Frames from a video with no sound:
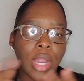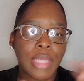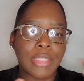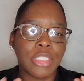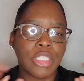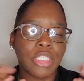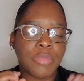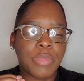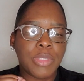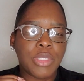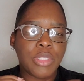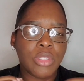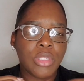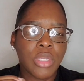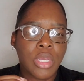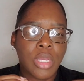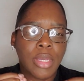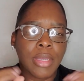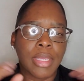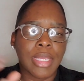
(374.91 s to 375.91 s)
I've just been
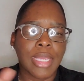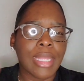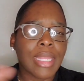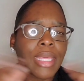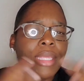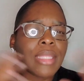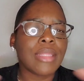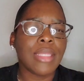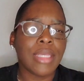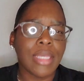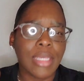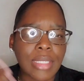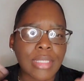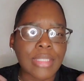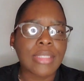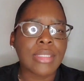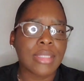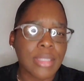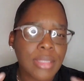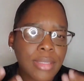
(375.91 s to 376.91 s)
getting
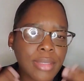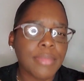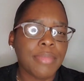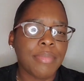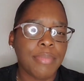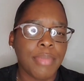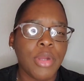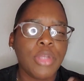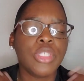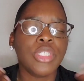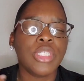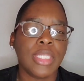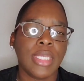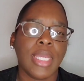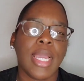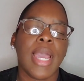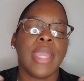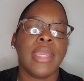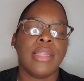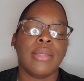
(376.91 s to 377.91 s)
things, purchasing
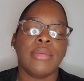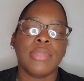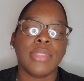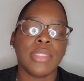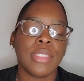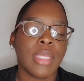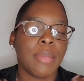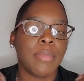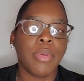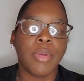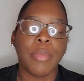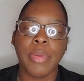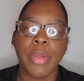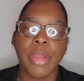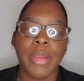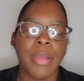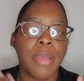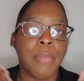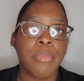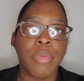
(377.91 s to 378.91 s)
items in
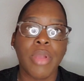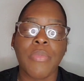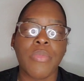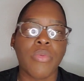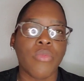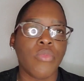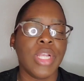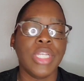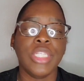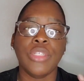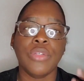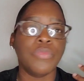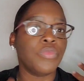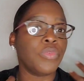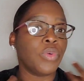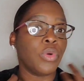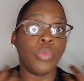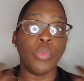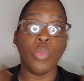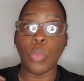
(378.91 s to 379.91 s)
preparation
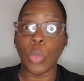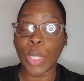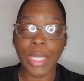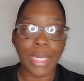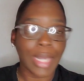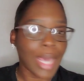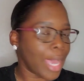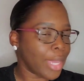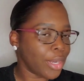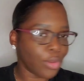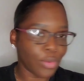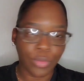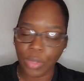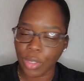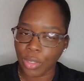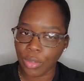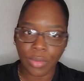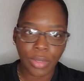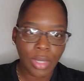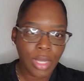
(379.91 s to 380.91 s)
for what I don't
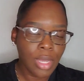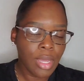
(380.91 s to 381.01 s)
know.